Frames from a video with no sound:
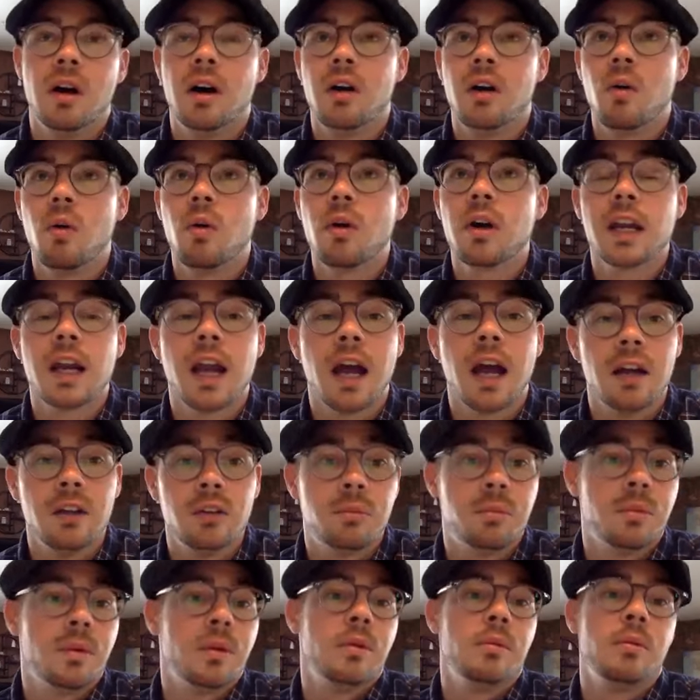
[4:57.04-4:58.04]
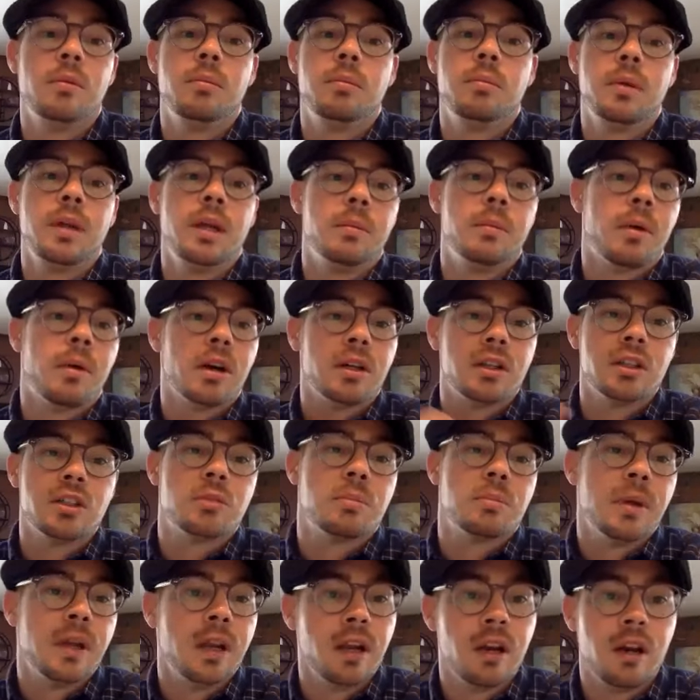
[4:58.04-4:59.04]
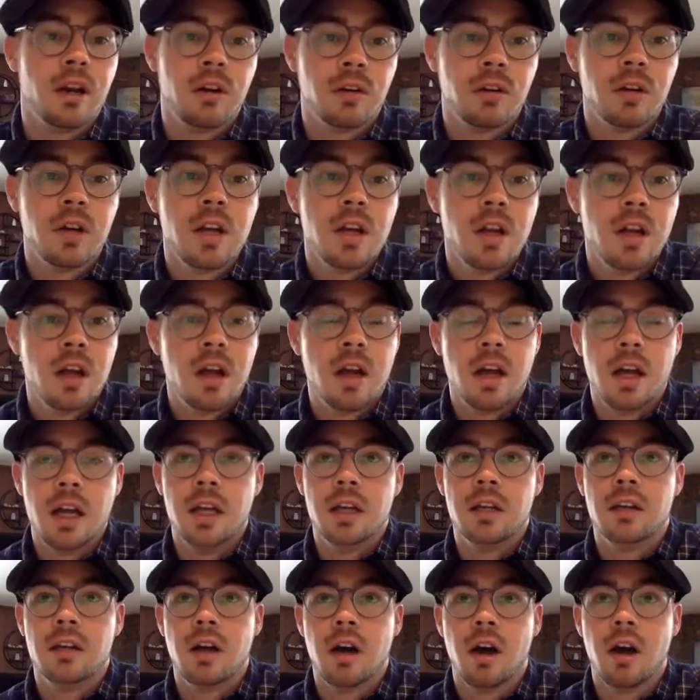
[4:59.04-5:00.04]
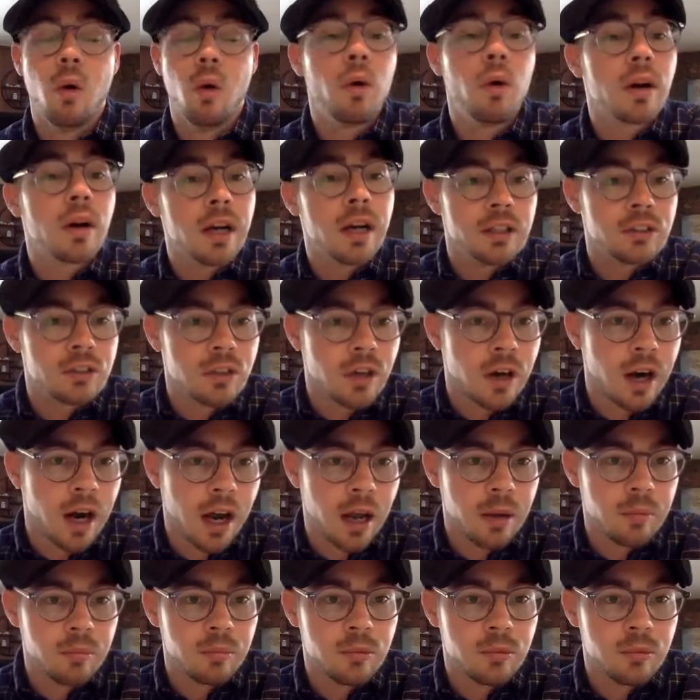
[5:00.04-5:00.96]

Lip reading: organize, be participant in organized crime,